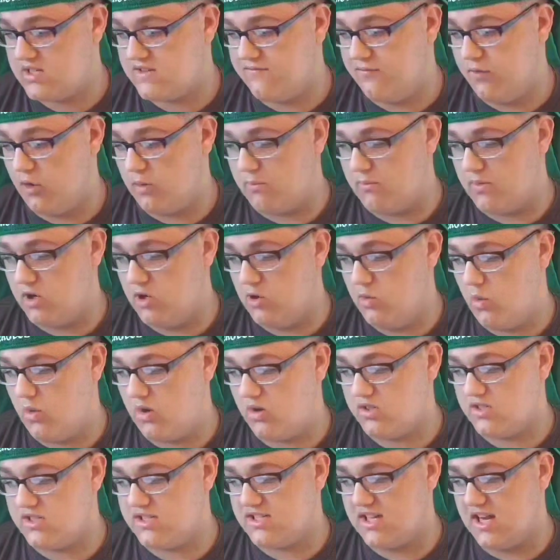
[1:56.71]
was
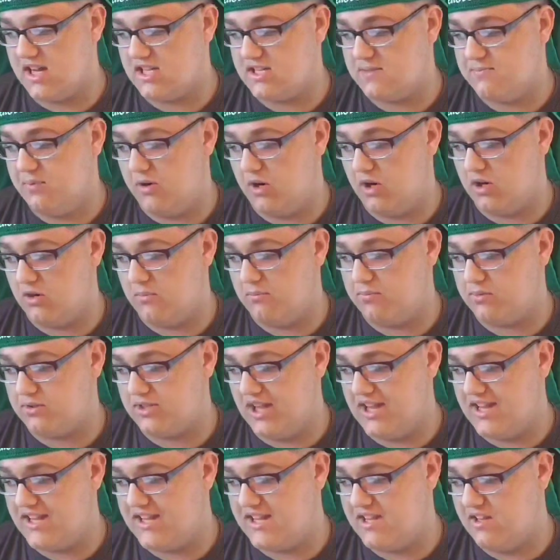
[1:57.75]
former New Orleans Saints
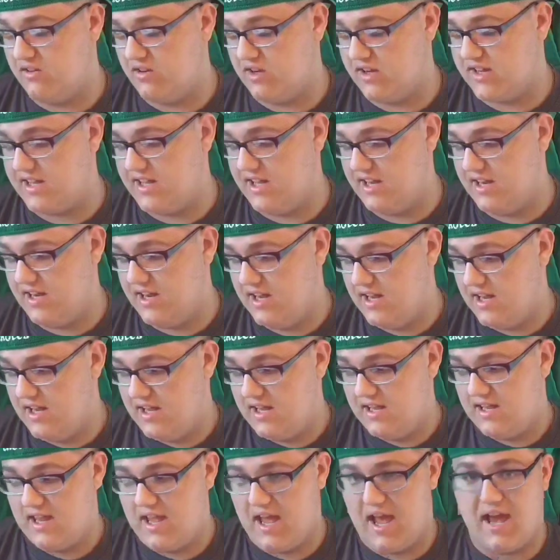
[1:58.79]
punter Blake Gilligan.